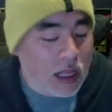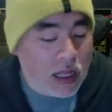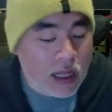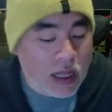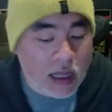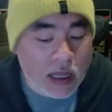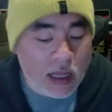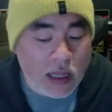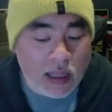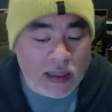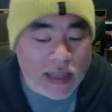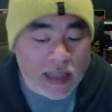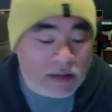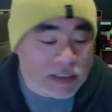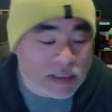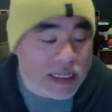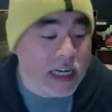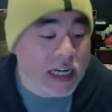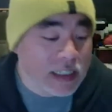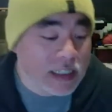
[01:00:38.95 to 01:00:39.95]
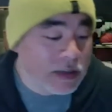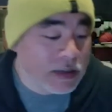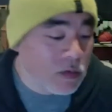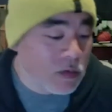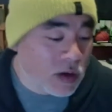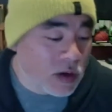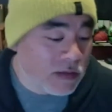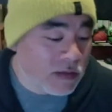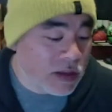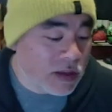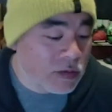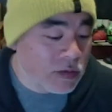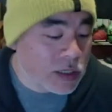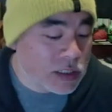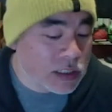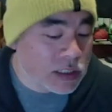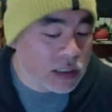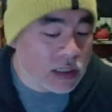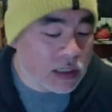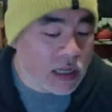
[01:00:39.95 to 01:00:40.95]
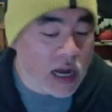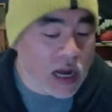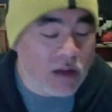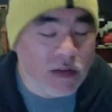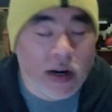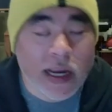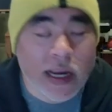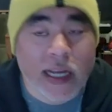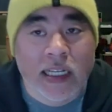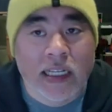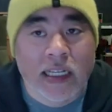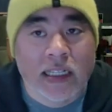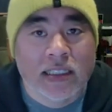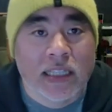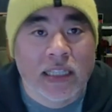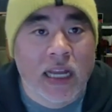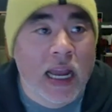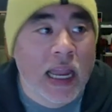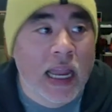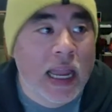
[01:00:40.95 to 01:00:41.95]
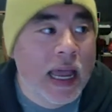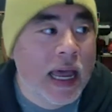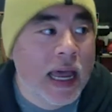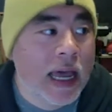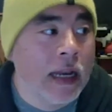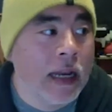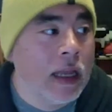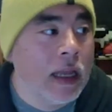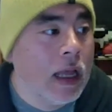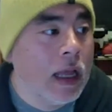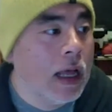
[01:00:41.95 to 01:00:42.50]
And that was actually one of the original cover ideas that I had.